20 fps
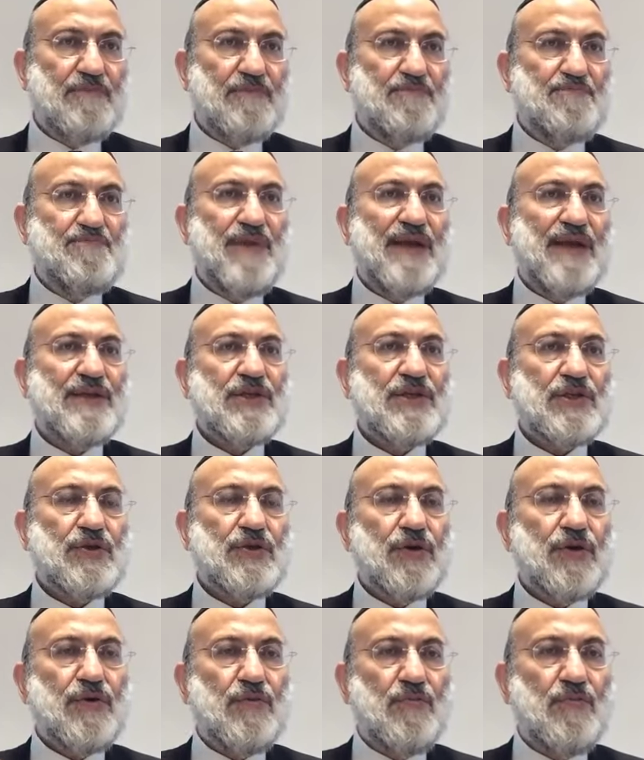ben sor
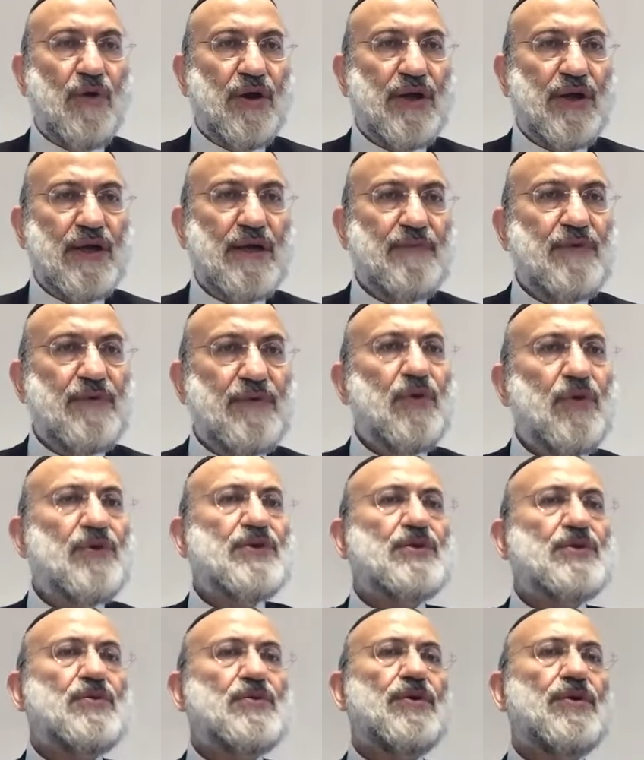umore, we don't
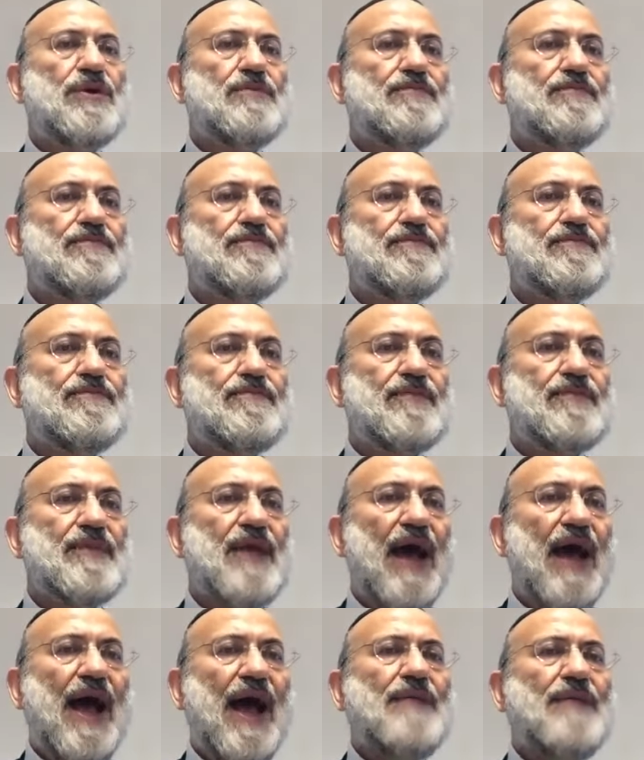stone.
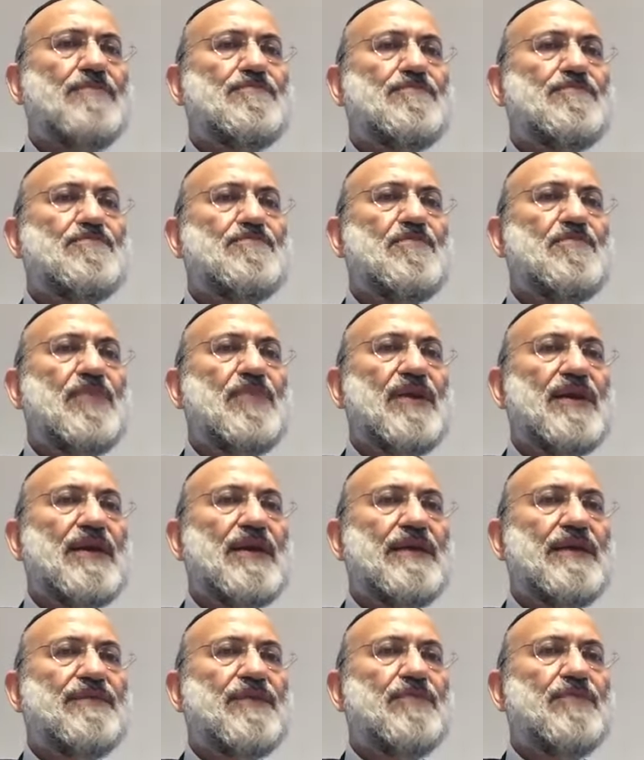
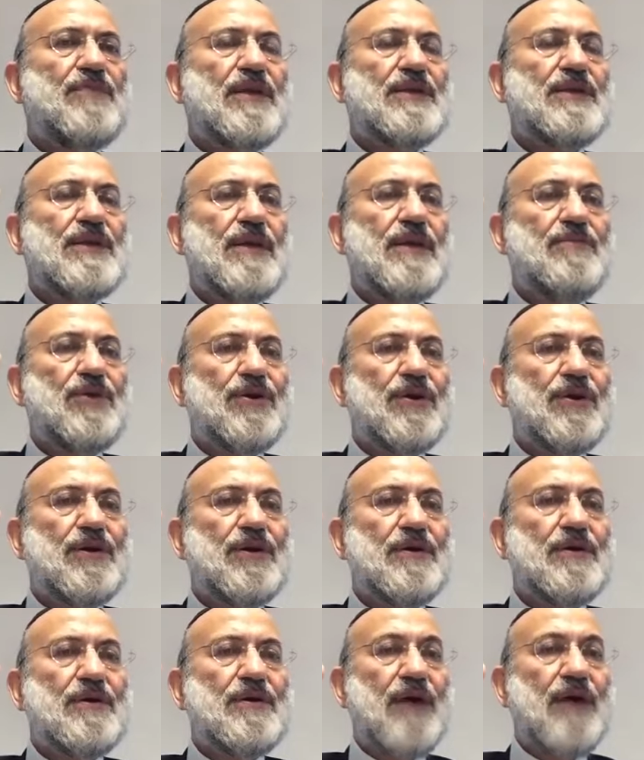Unbelievable demon.
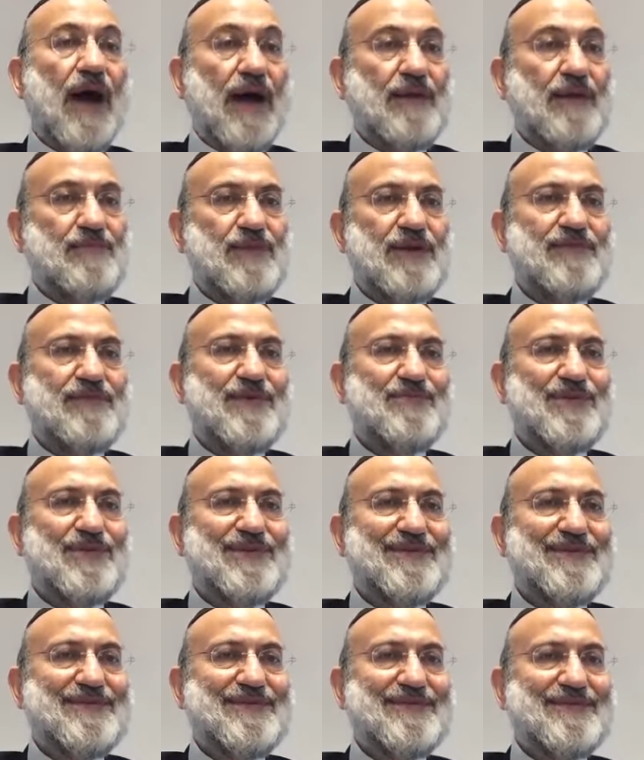Unbelievable.
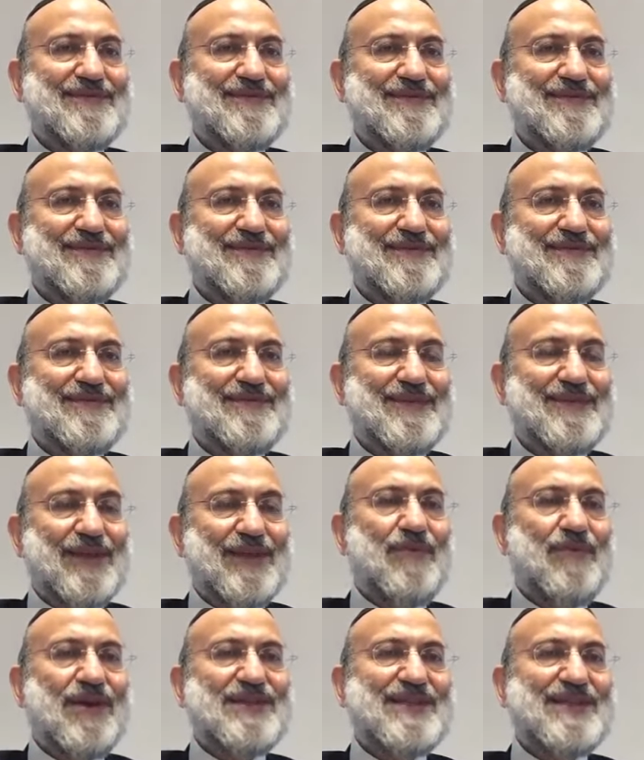The
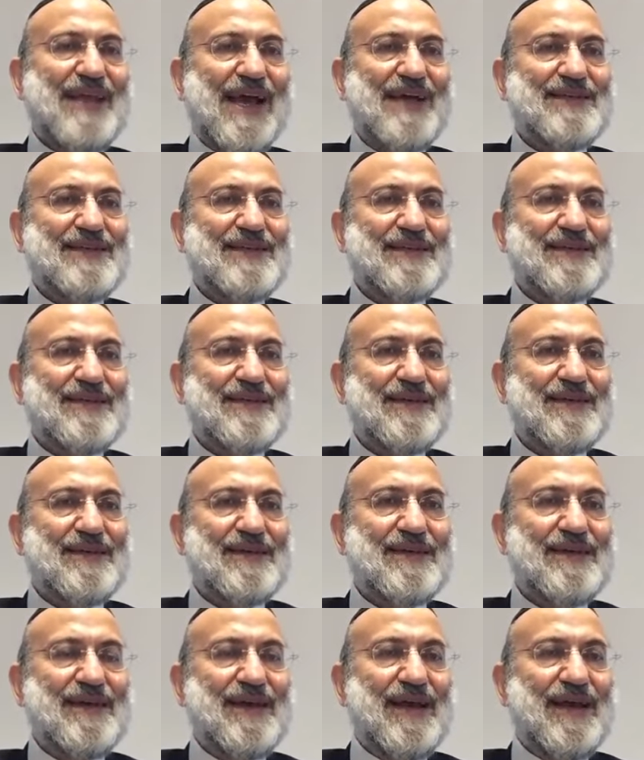Gemara says,
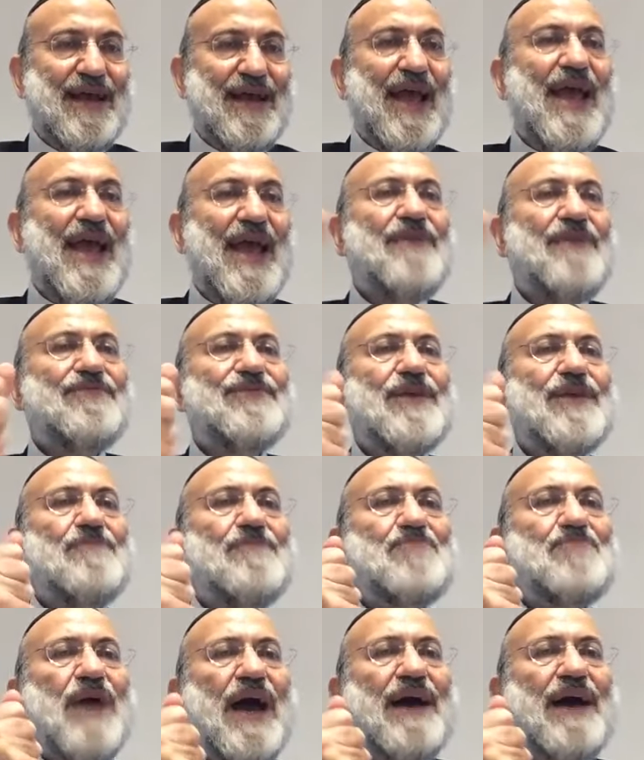if
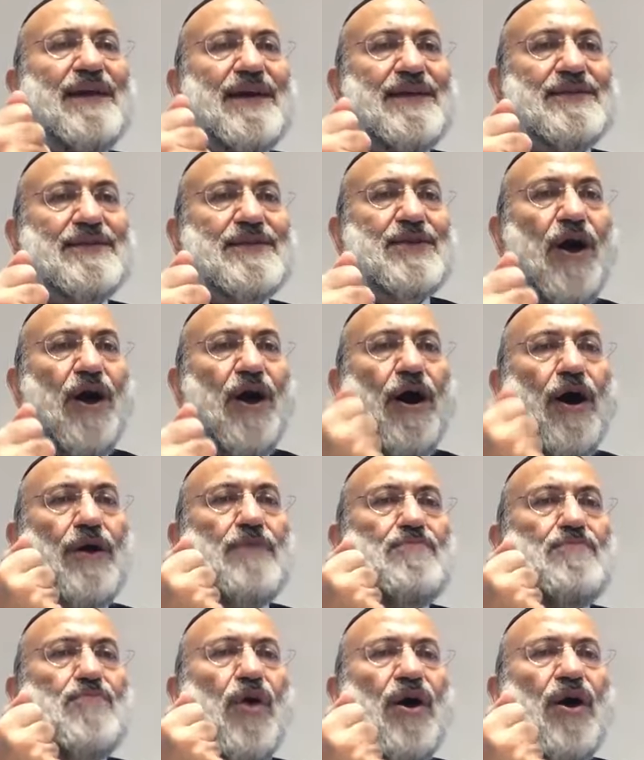the parents
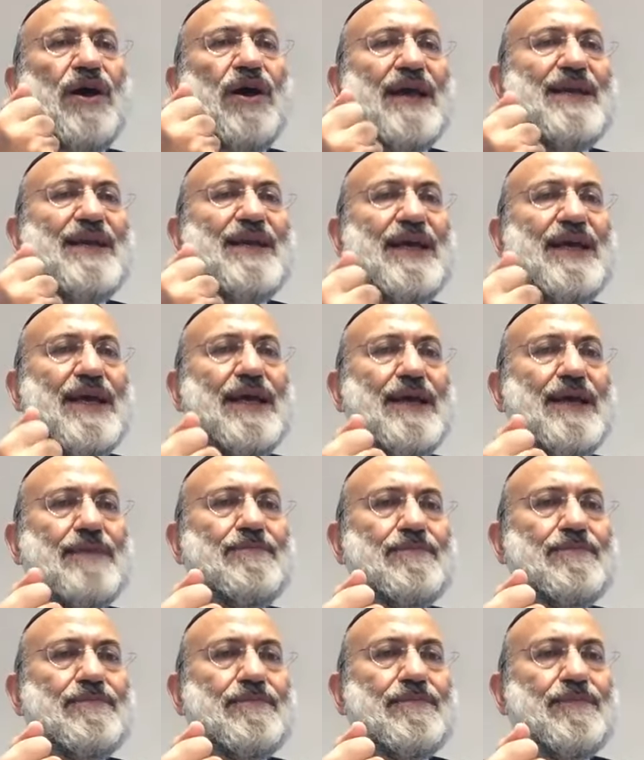are mocher him,
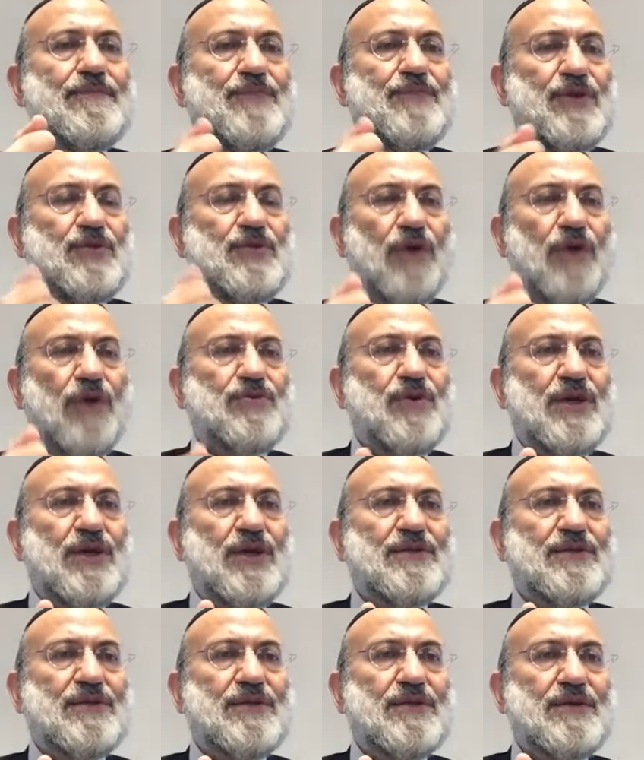we don't do
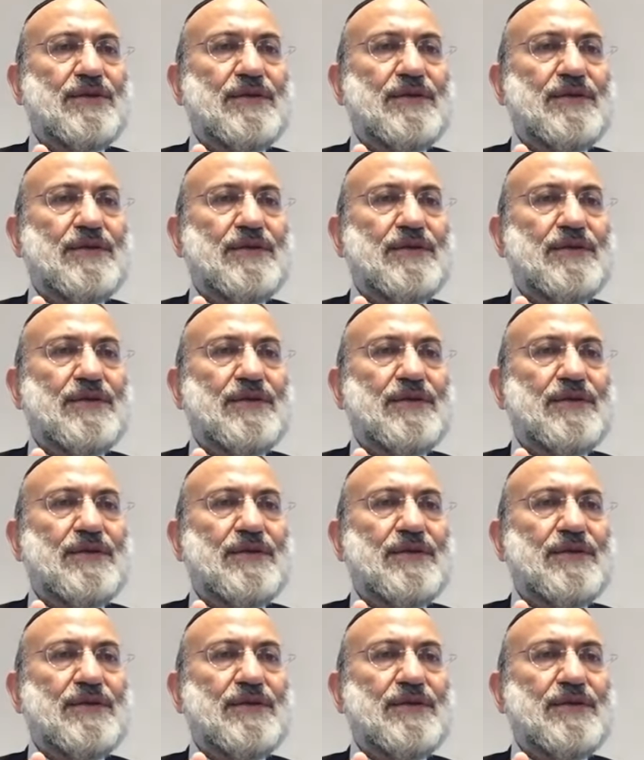it.